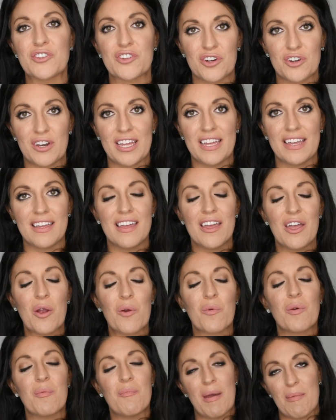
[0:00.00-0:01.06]
journey,
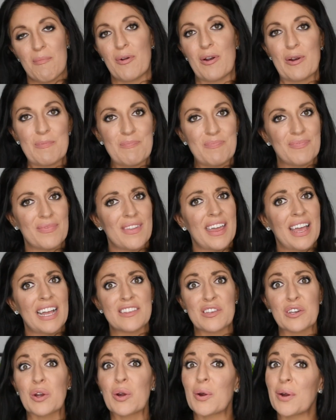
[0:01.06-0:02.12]
remember,
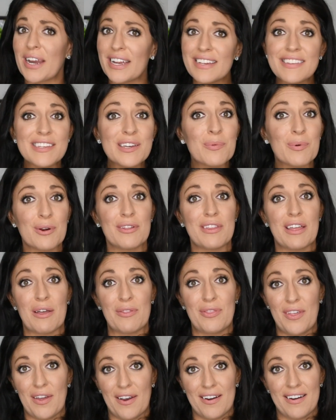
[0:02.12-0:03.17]
it's a crazy world
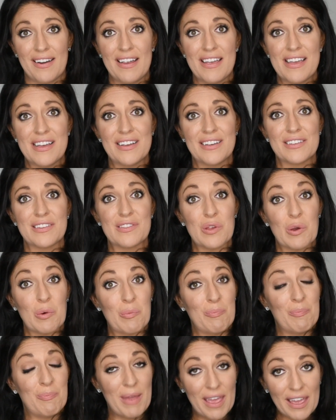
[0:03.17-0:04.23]
out there. So
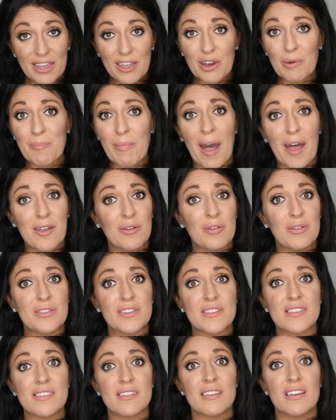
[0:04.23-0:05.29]
pick your
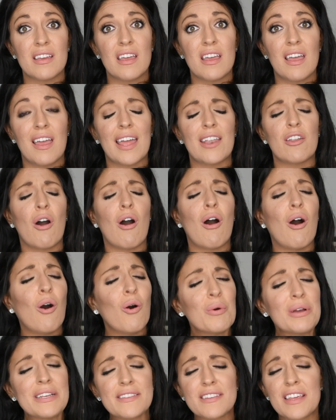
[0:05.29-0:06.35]
battles and
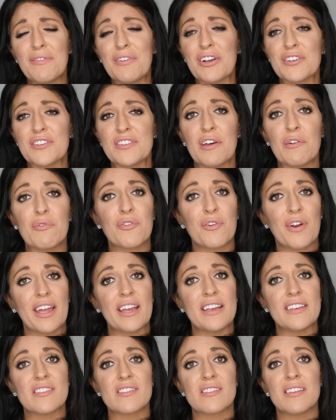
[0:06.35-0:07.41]
always give yourself
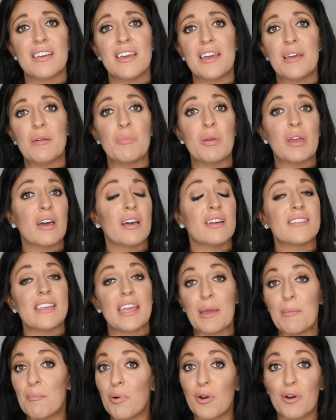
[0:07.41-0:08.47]
grace, because
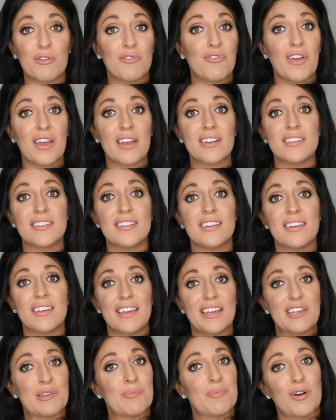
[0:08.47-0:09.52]
imperfect
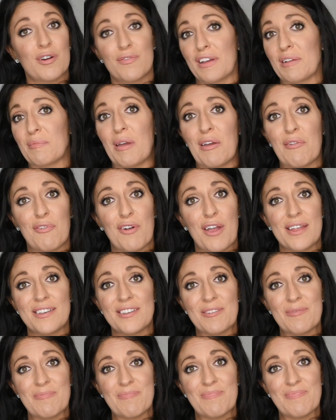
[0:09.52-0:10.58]
is perfect, my
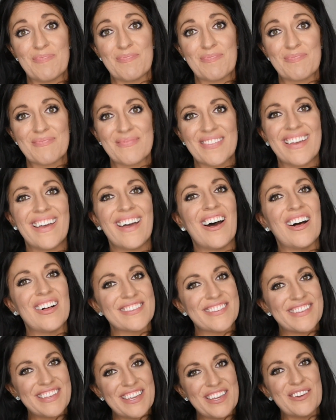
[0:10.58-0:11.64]
friend. I'll
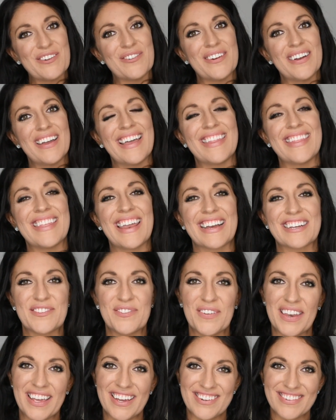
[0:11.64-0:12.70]
see you in the next
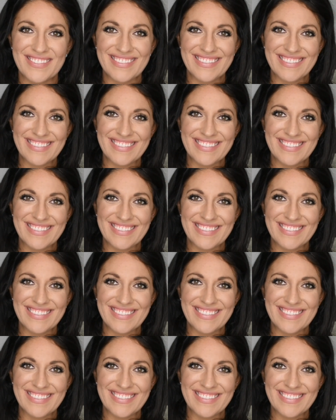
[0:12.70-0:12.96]
video.